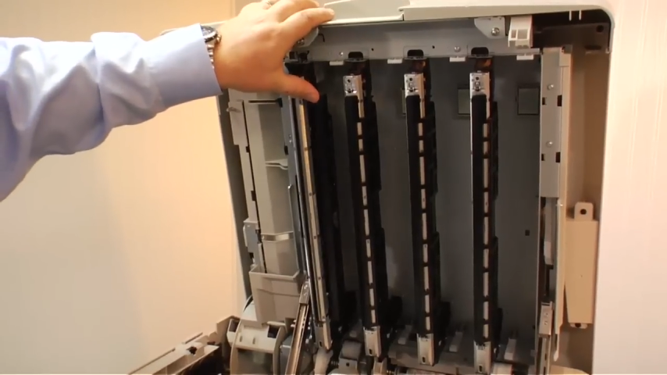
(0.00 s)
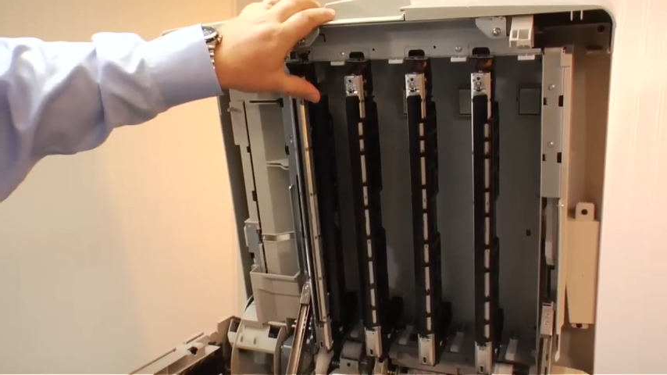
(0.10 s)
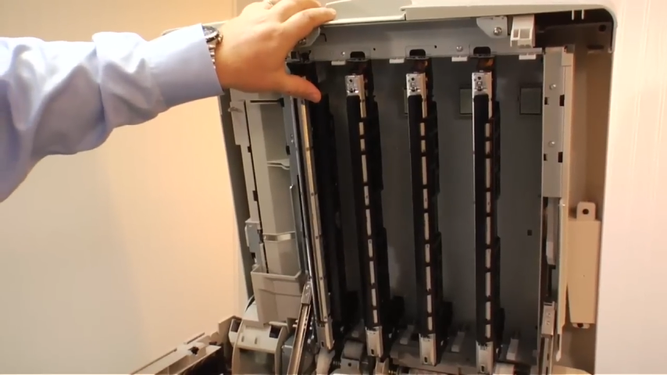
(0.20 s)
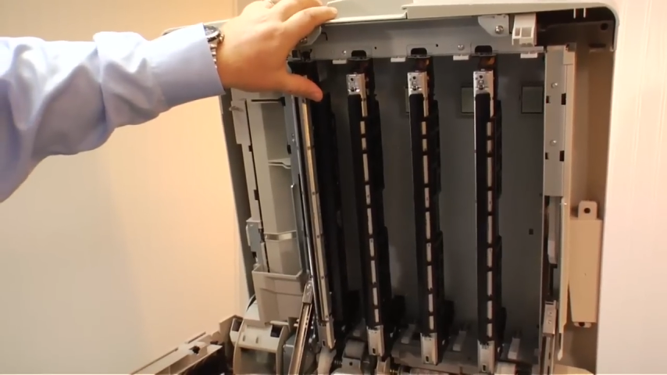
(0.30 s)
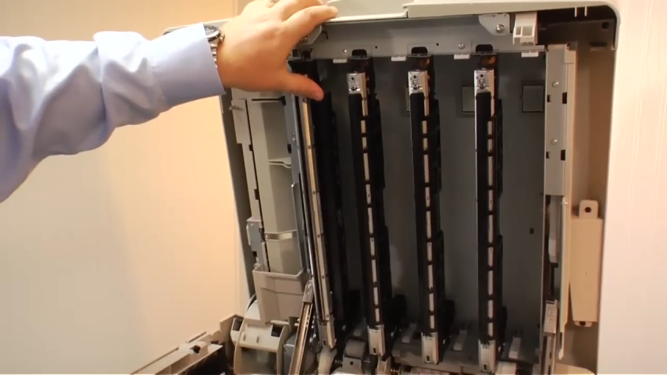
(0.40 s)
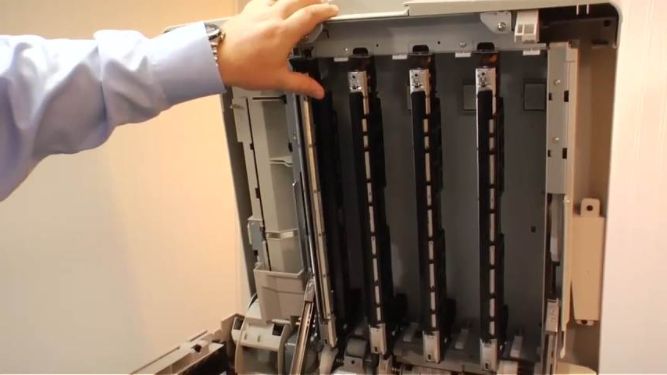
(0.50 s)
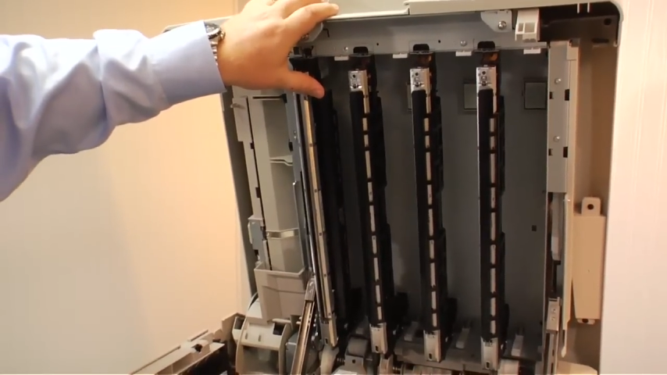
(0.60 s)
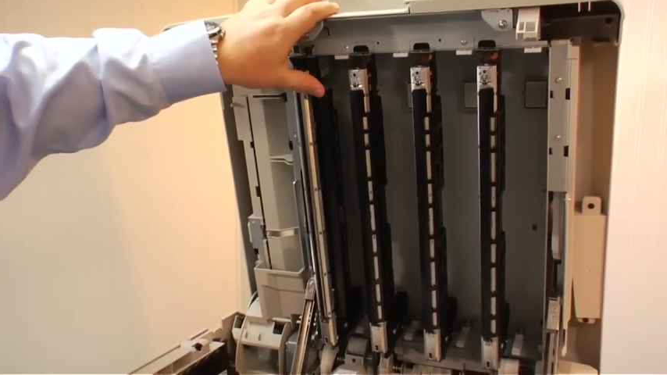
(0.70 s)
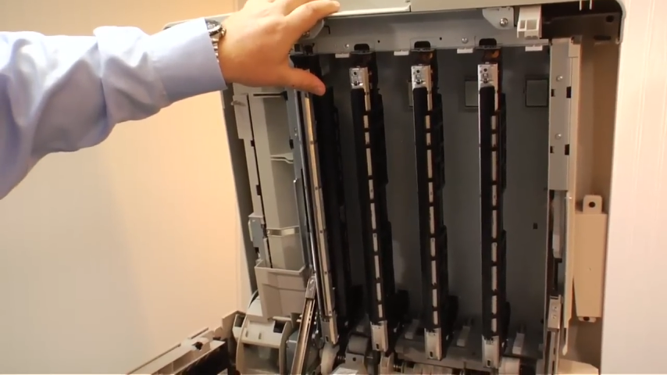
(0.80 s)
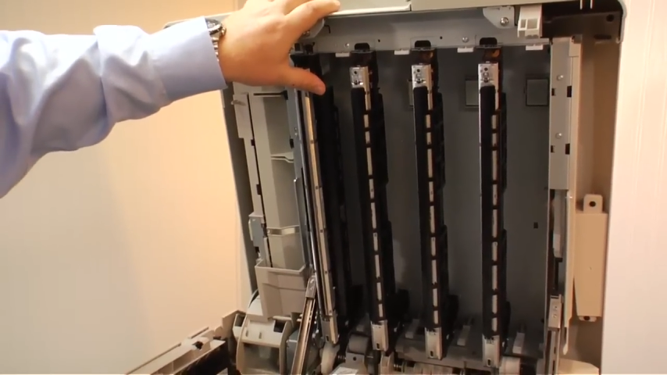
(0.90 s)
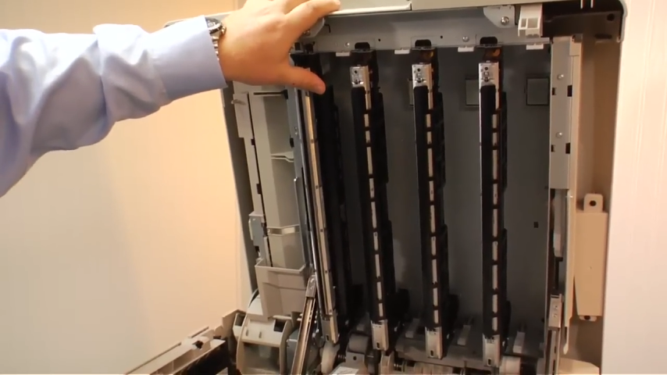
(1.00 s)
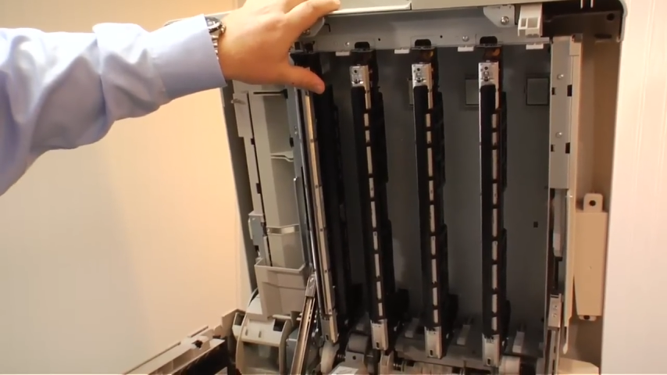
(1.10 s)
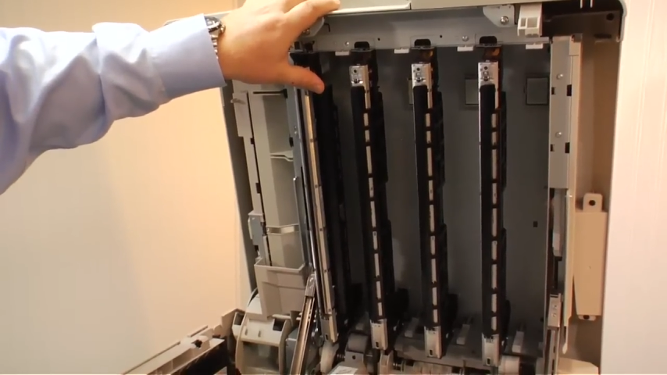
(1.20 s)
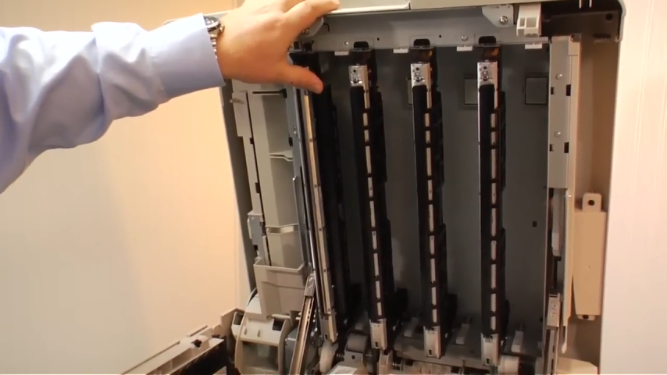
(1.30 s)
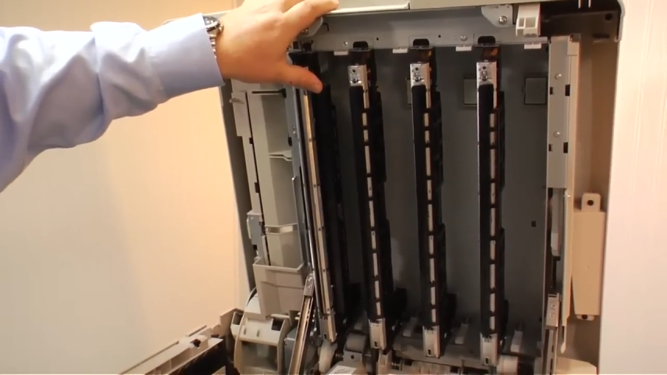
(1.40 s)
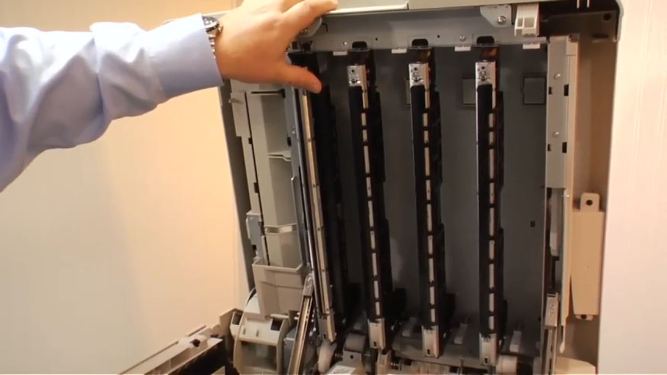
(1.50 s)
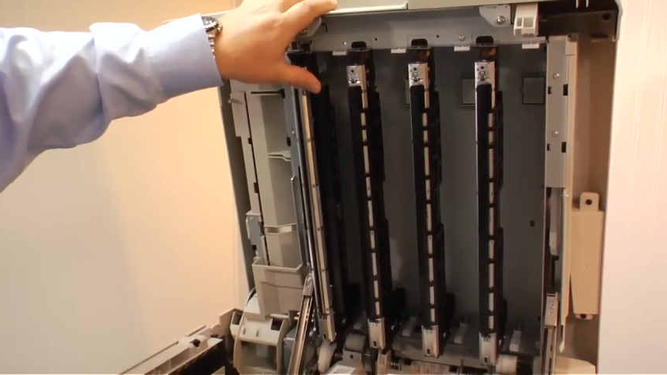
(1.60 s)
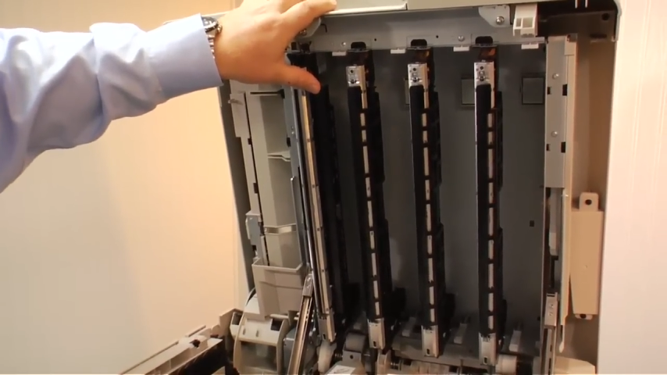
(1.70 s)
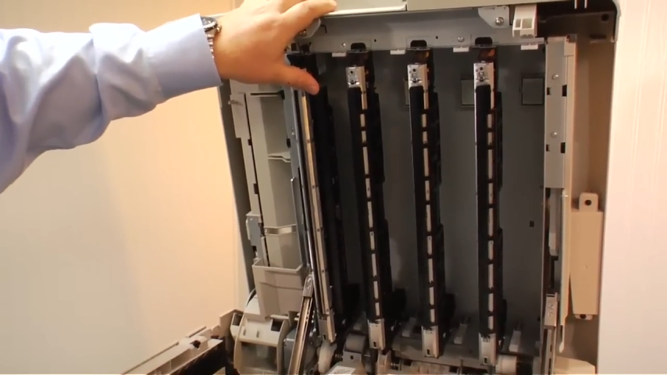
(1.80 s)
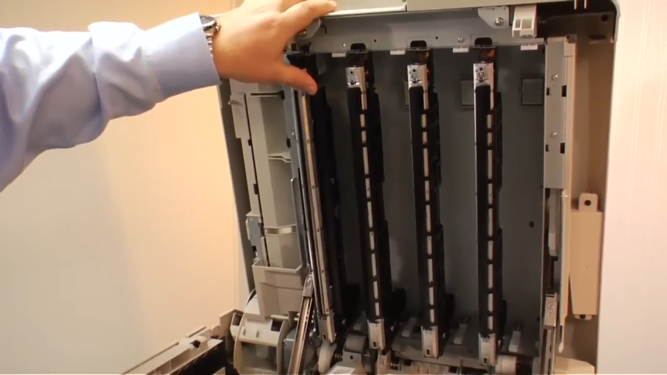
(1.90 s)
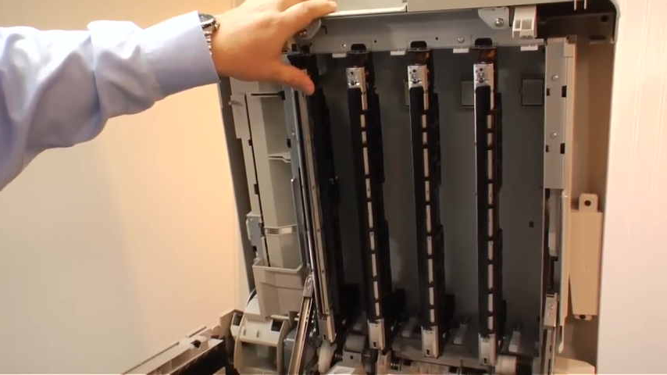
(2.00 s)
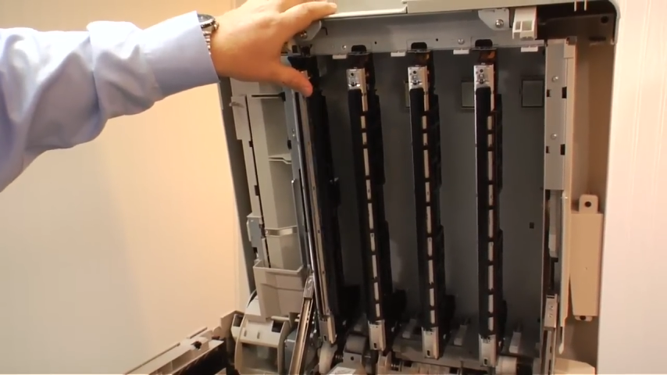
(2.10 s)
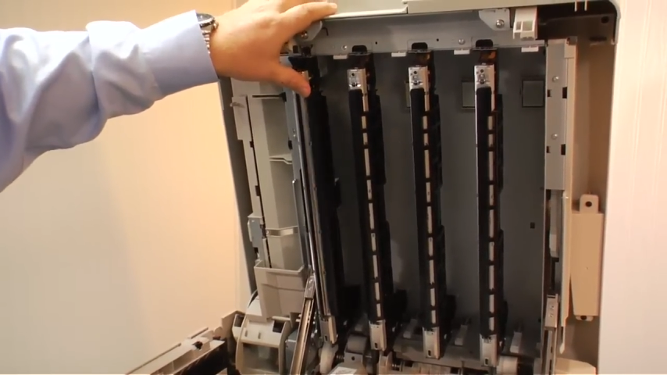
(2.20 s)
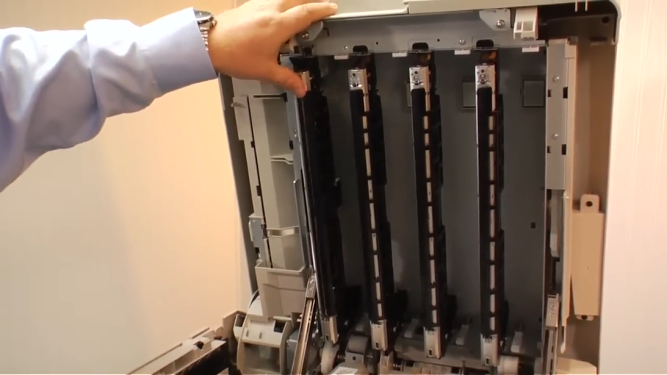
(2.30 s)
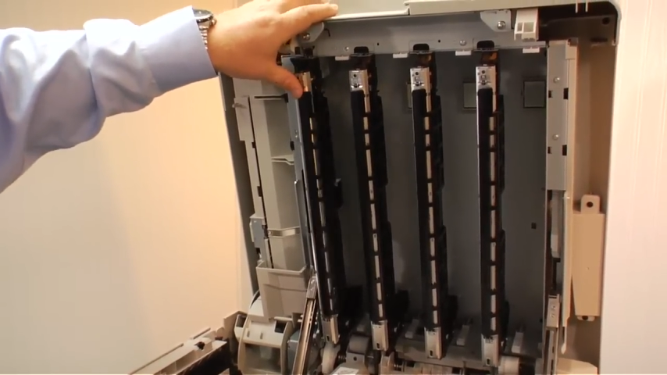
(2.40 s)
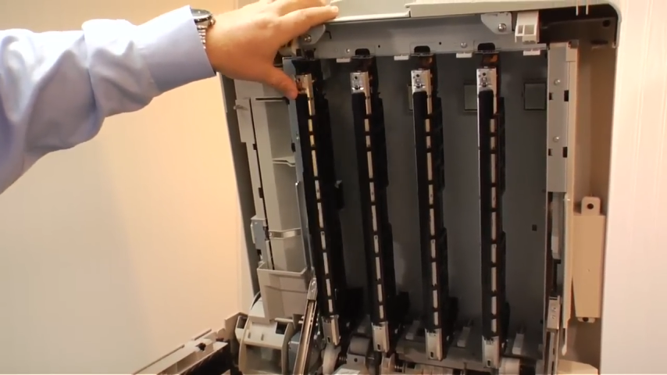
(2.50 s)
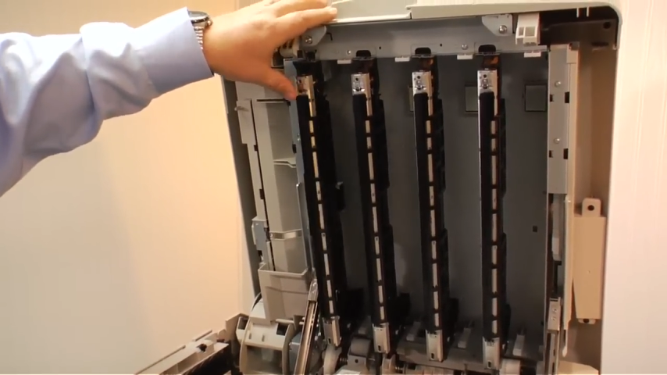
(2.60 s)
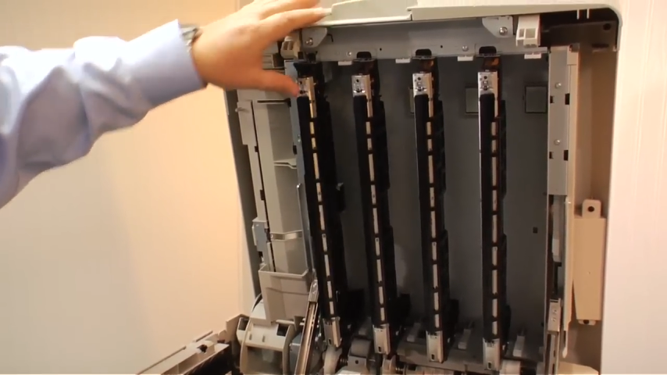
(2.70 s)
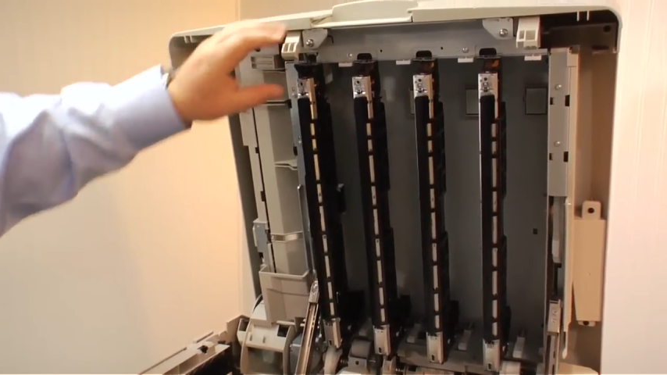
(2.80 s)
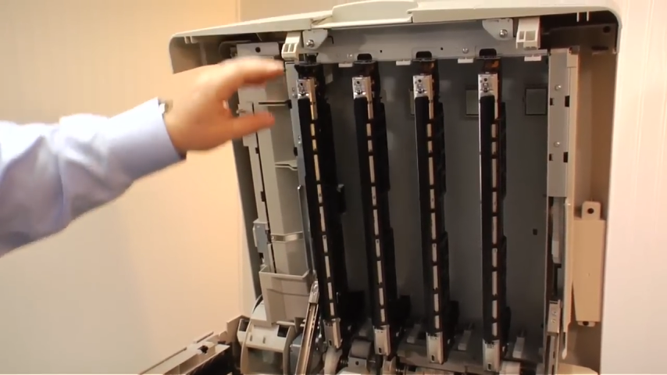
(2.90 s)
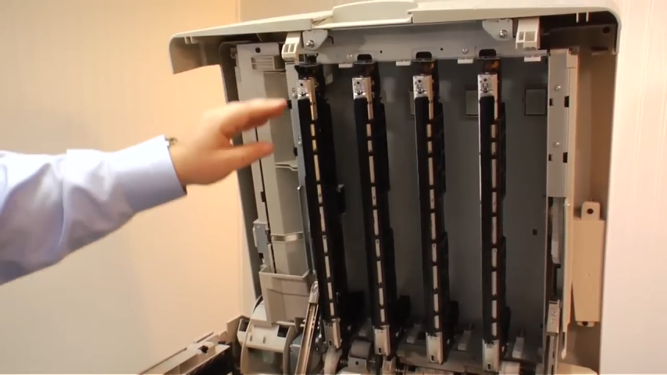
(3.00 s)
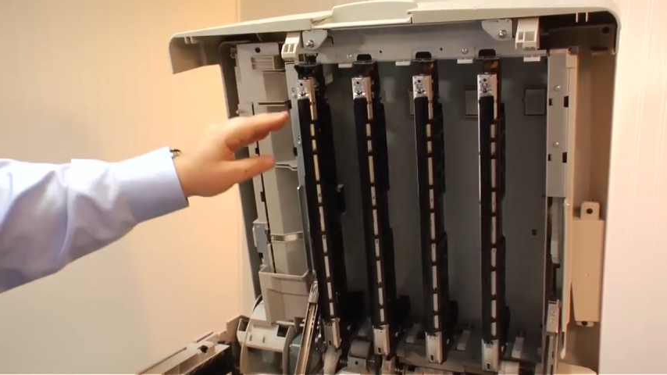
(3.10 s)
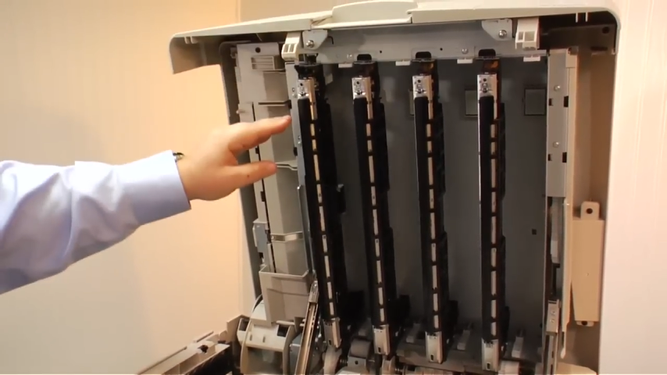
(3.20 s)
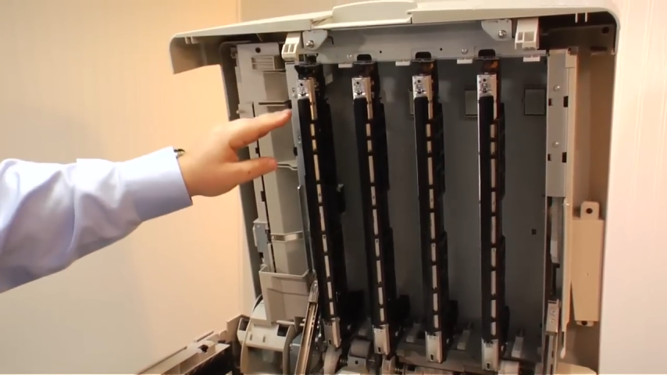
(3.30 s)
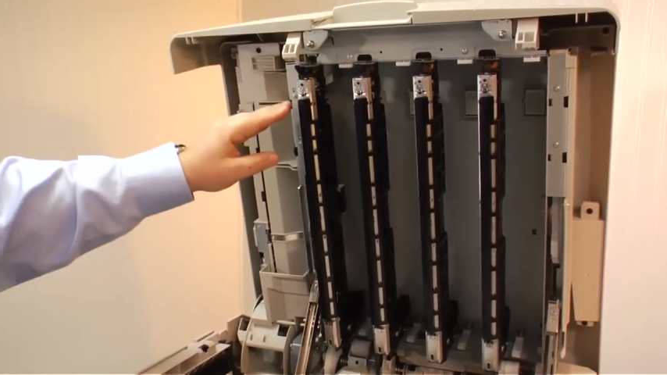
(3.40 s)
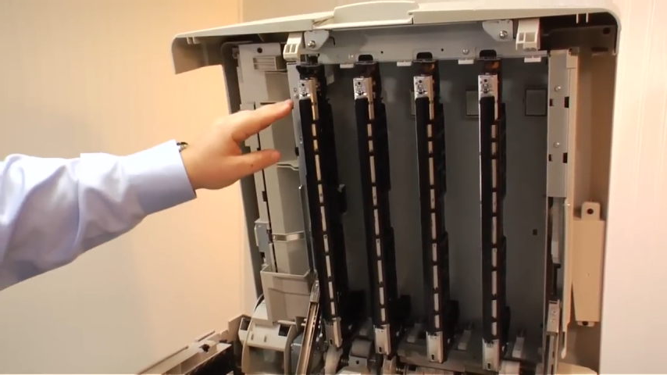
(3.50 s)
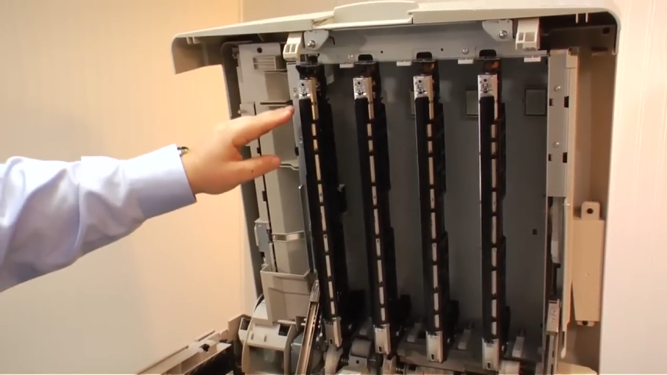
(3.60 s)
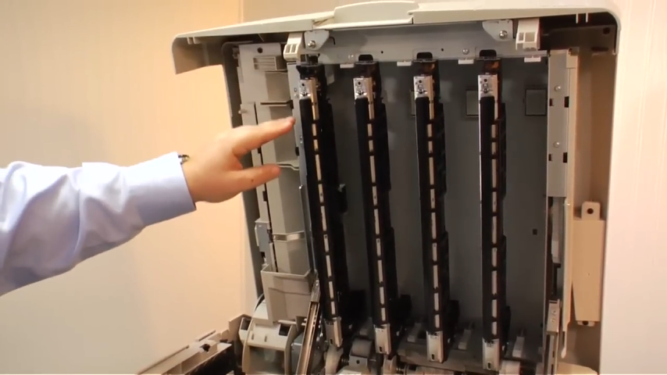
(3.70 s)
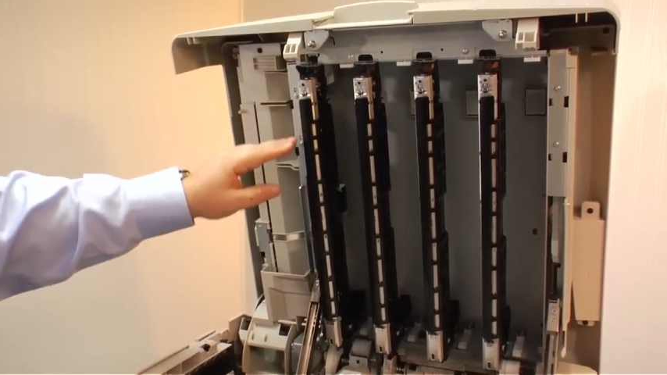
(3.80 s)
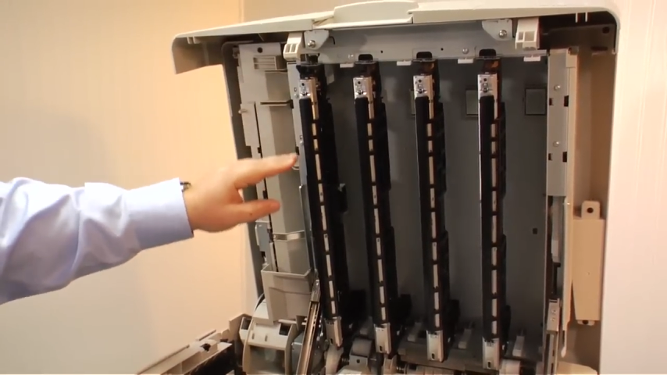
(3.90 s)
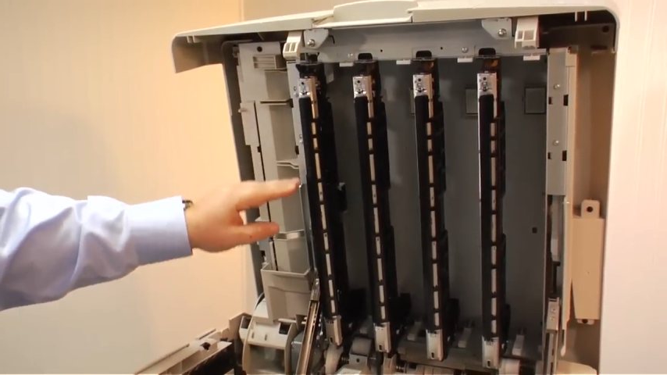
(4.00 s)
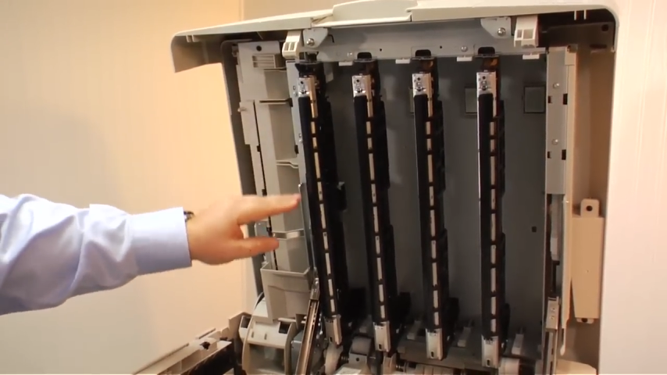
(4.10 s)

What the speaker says: (no speaker visible)